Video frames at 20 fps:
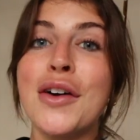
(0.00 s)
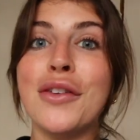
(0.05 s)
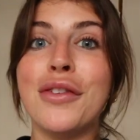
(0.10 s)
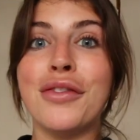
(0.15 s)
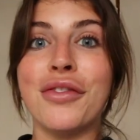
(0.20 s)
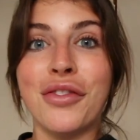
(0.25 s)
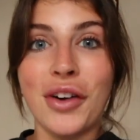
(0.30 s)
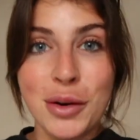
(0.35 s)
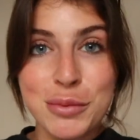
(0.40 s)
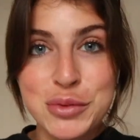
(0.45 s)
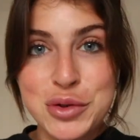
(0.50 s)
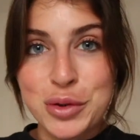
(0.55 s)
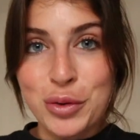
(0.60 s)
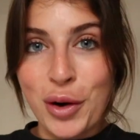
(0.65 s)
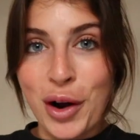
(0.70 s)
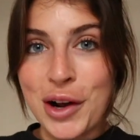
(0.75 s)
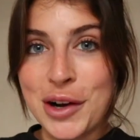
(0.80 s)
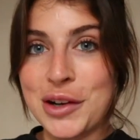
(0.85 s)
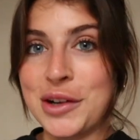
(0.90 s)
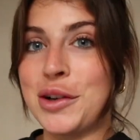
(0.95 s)
from
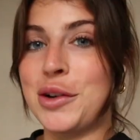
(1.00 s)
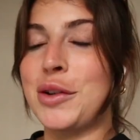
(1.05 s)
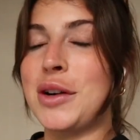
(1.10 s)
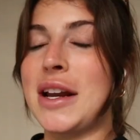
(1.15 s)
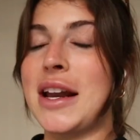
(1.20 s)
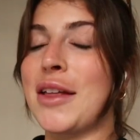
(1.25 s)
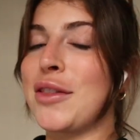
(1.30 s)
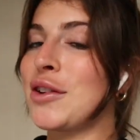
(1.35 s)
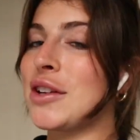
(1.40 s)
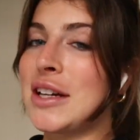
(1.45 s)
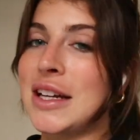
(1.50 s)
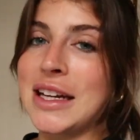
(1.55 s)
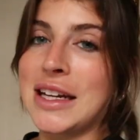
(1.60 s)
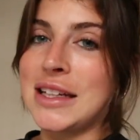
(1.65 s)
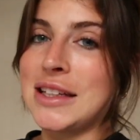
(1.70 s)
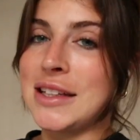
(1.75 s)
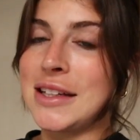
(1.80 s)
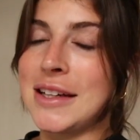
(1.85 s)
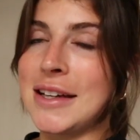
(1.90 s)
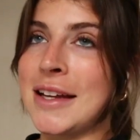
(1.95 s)
Toronto, another
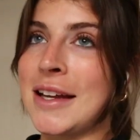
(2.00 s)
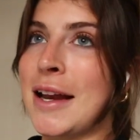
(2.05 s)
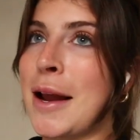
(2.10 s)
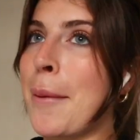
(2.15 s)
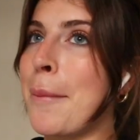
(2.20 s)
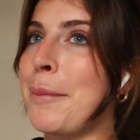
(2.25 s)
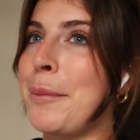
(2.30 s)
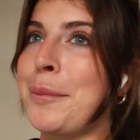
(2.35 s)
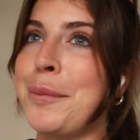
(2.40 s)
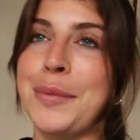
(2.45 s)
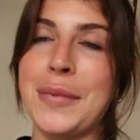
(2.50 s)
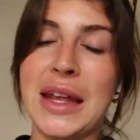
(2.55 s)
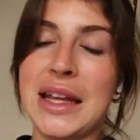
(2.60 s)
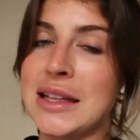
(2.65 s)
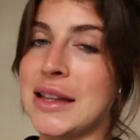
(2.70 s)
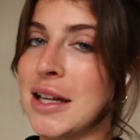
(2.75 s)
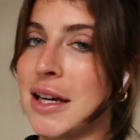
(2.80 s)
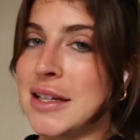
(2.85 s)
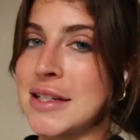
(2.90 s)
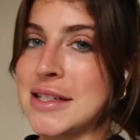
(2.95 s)
Canadian
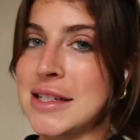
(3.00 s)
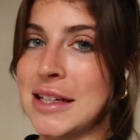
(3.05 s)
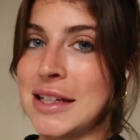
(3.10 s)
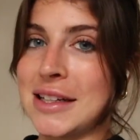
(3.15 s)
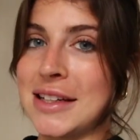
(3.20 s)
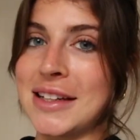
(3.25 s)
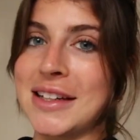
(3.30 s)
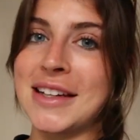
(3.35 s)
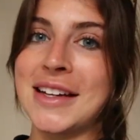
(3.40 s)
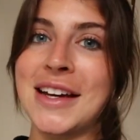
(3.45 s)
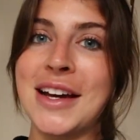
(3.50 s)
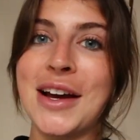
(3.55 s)
in London.